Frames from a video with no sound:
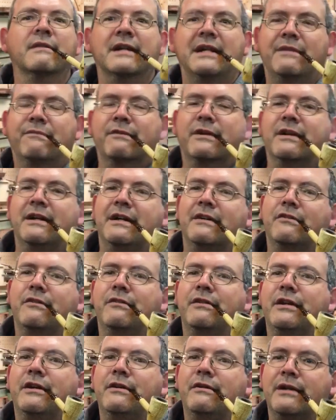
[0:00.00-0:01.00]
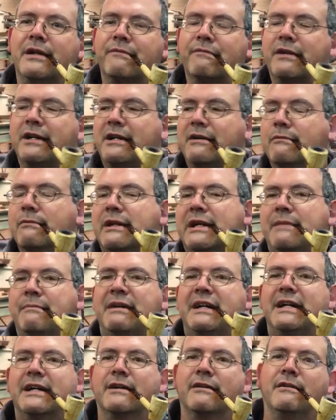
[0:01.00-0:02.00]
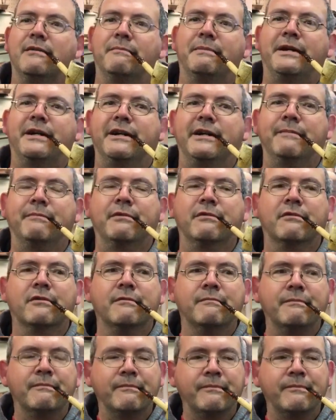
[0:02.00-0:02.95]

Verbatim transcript: I've, as you know, I've cut way back on pipes.